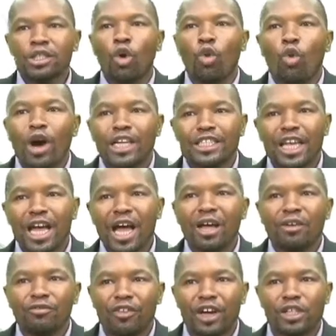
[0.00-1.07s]
the
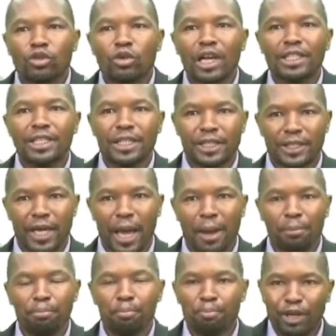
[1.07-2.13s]
water vascular
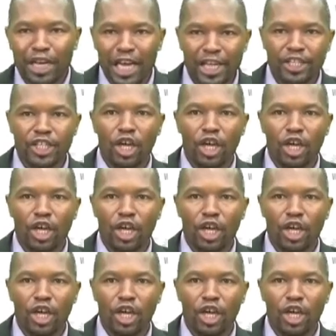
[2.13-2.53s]
system plays